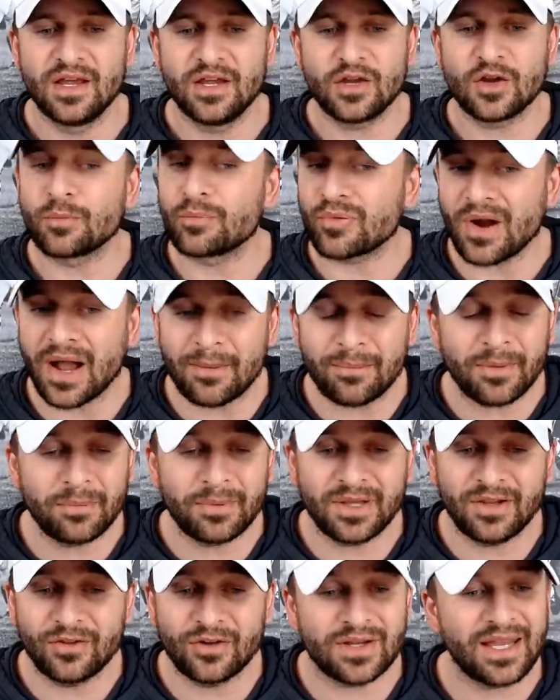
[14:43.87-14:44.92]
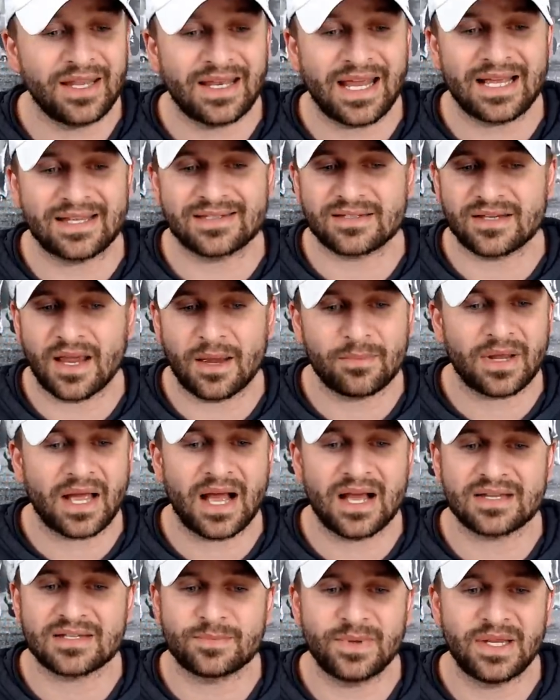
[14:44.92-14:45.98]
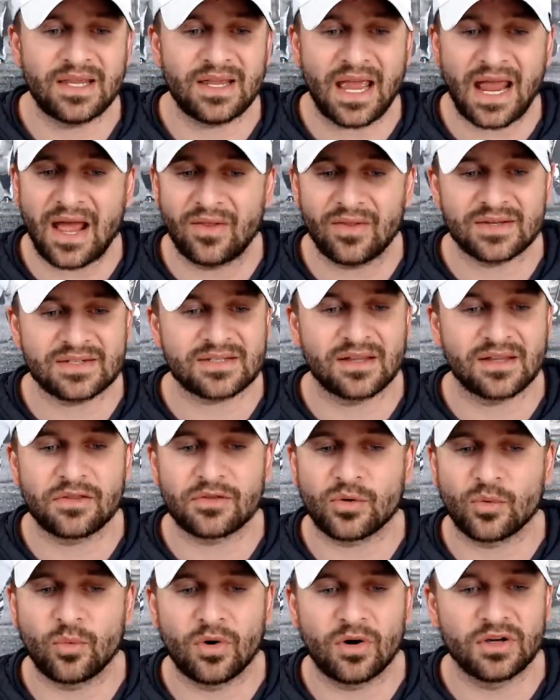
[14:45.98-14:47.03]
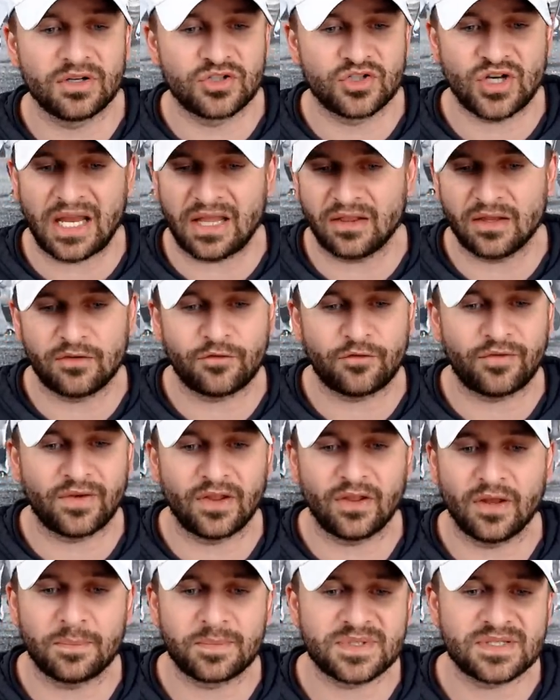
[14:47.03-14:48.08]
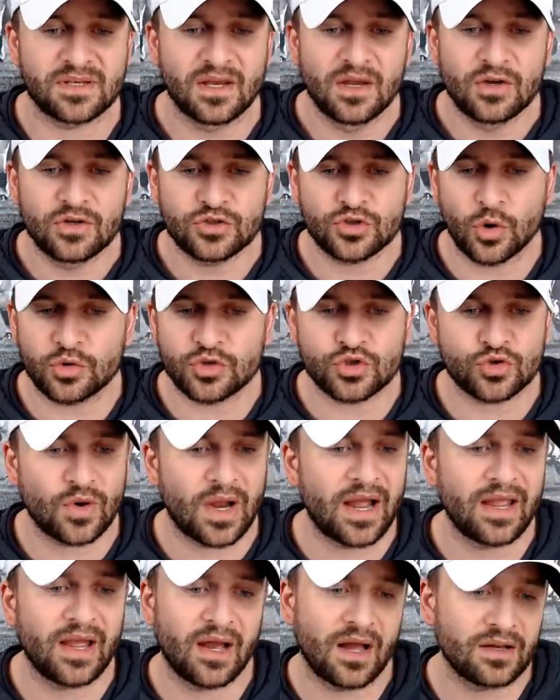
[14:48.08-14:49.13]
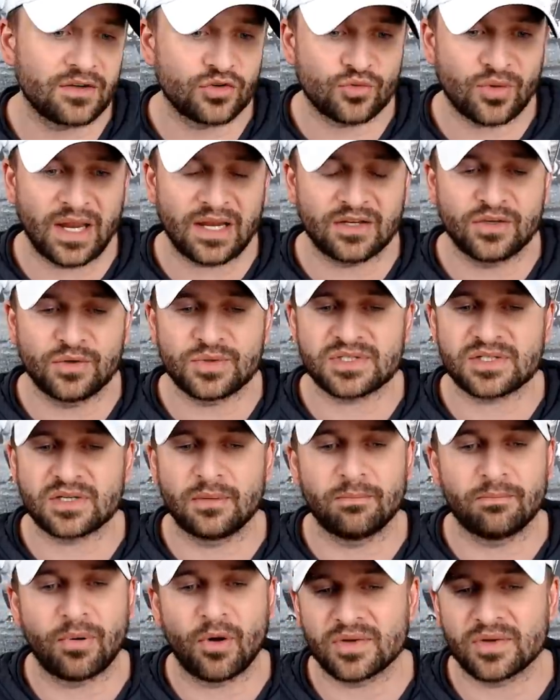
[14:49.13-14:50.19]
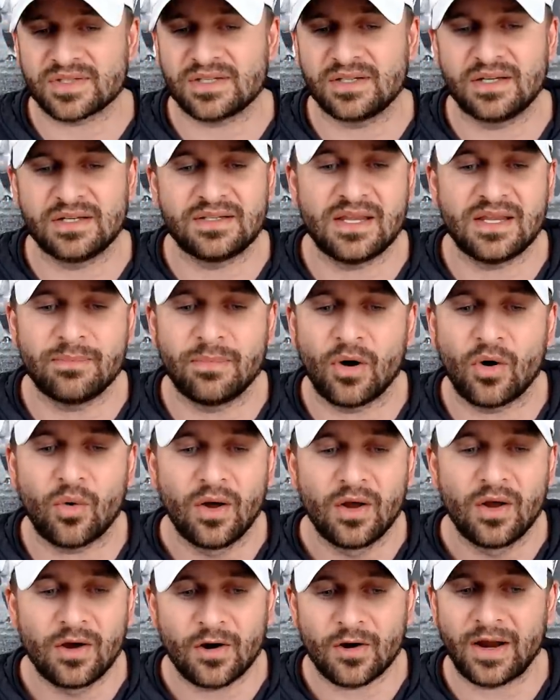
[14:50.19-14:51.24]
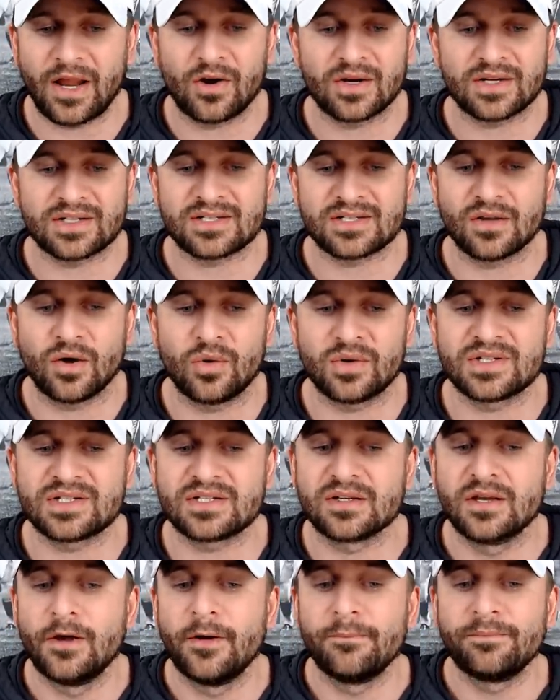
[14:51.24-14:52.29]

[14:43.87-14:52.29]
you're probably looking at Sam Cosmi, Alex Leatherwood, Jalen Phillips, Joe Tryon, Greg Newsome, Paulson Adebo, or Eric Stokes.